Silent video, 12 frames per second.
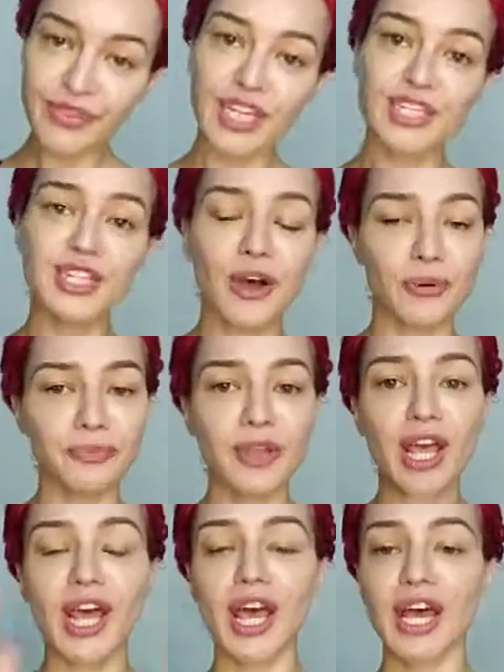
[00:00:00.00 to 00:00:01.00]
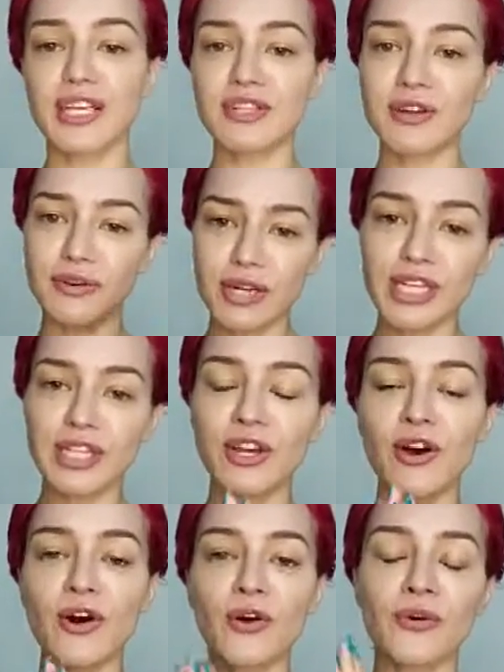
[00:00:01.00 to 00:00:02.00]
So, as you already
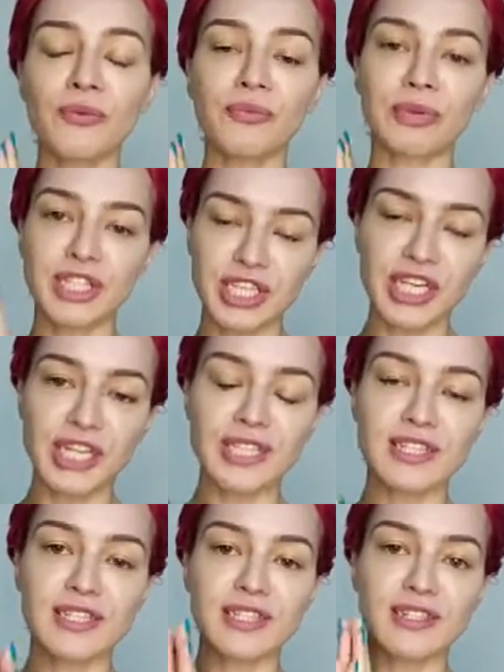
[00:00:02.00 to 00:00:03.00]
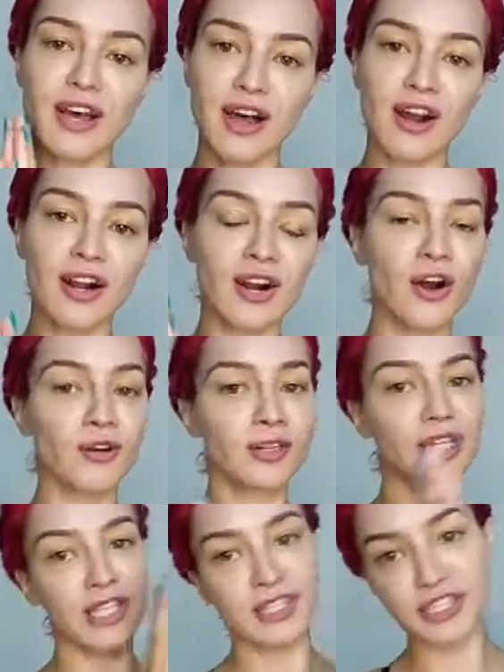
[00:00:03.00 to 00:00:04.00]
know, machines are
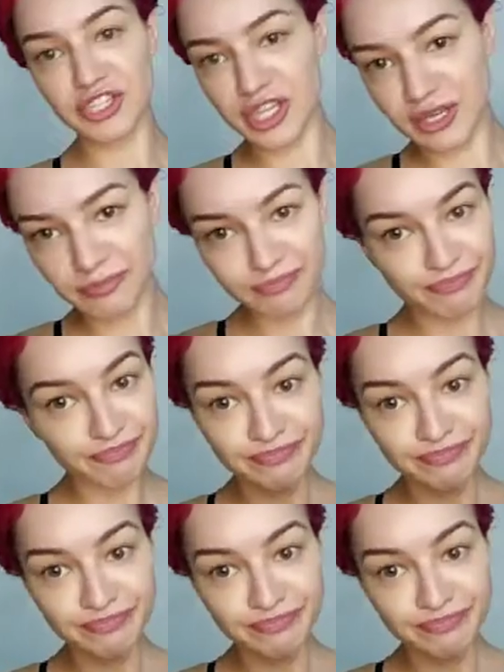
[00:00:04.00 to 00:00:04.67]
only in the gym,